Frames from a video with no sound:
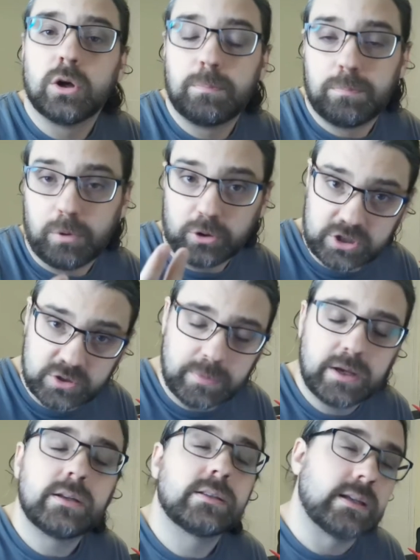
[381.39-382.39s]
A point is
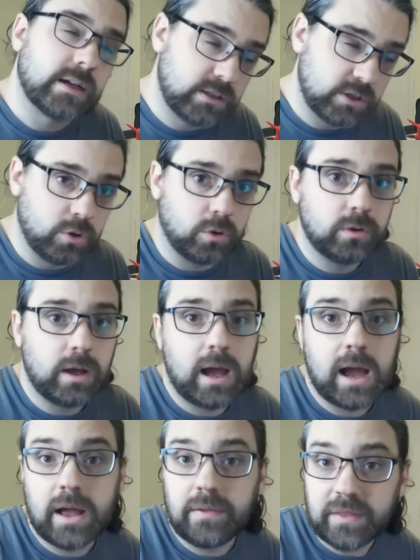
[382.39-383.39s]
made, it's acted on,
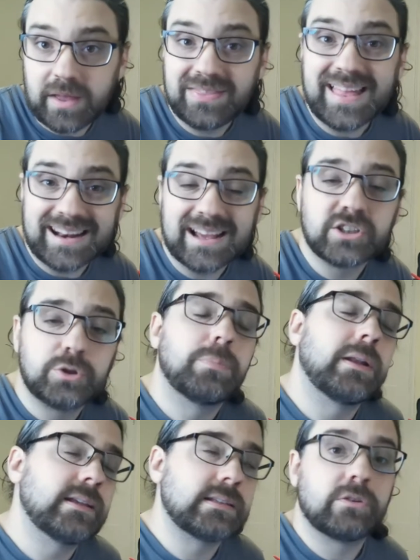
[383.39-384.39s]
and then that action
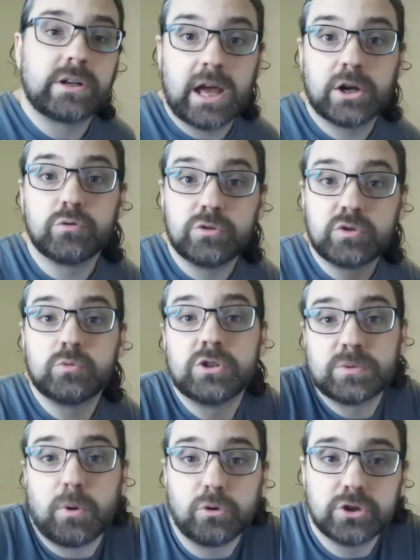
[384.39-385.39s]
plays out and is
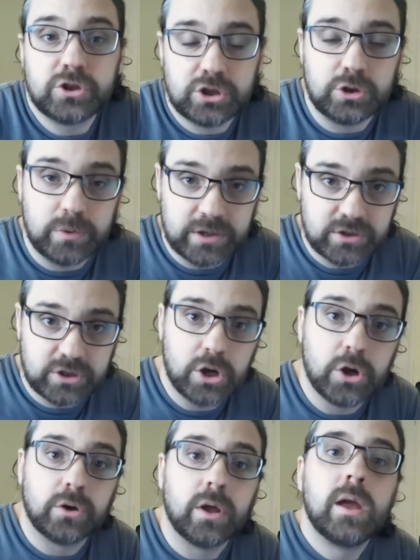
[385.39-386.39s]
responded to in
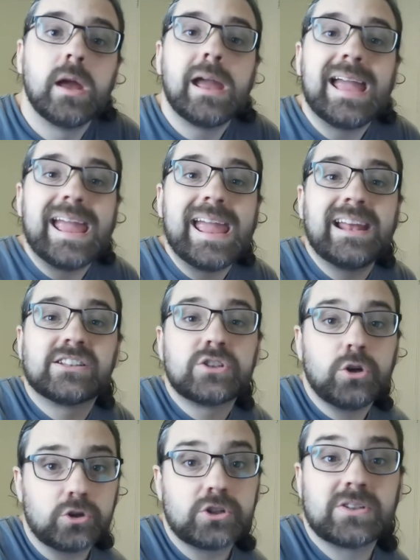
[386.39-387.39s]
turn. It's
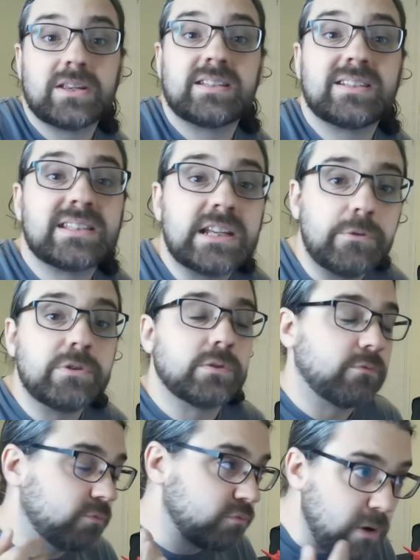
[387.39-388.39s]
not just a series
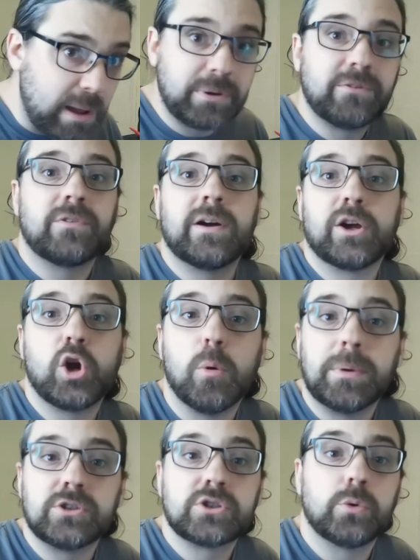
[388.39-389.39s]
of rapid fire
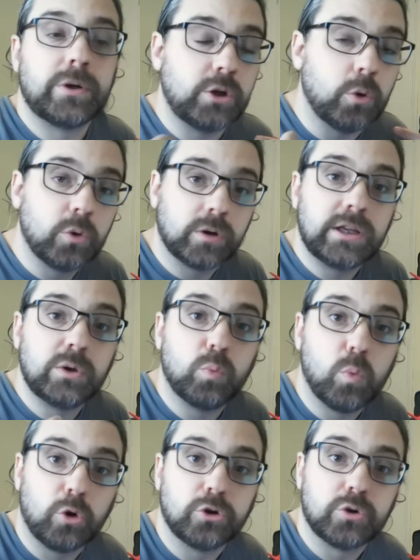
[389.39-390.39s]
comments going only
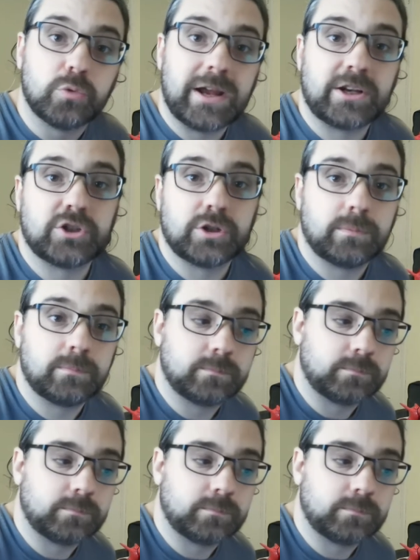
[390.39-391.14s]
in one direction.